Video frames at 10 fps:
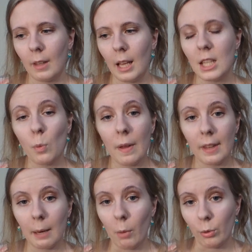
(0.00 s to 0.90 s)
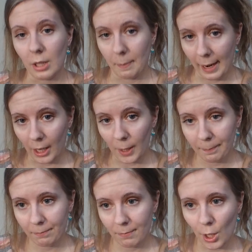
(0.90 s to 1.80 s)
the one that I most admire.
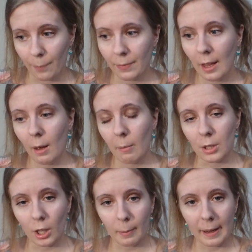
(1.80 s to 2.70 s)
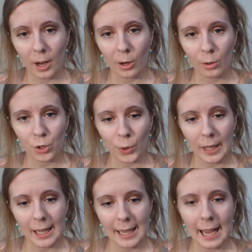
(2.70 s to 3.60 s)
So I'm going to talk about
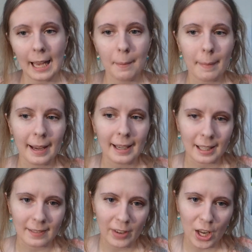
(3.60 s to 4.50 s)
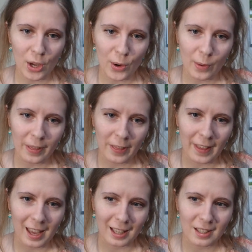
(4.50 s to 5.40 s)
Tolkien in my next video.
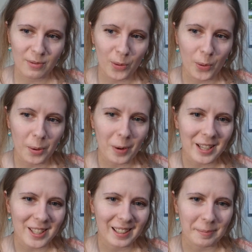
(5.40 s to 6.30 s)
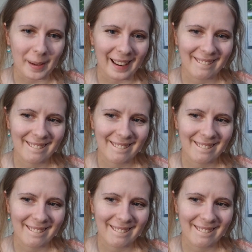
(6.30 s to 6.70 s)
Thanks for watching. Bye.